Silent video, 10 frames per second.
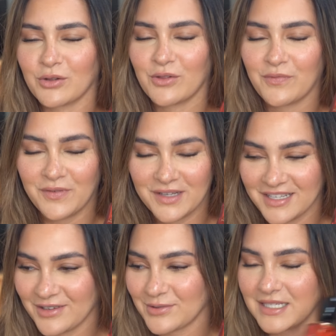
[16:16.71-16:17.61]

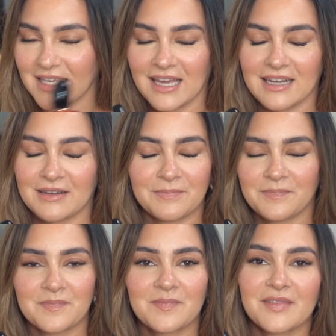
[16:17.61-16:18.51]
videos again.
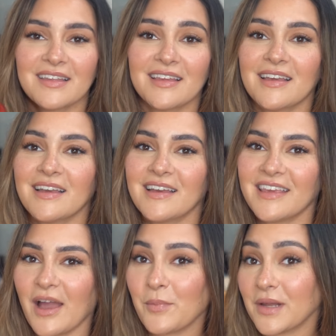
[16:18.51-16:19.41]

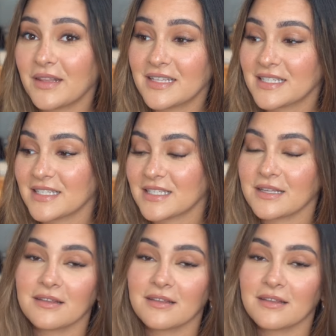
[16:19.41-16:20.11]
Yeah, but this is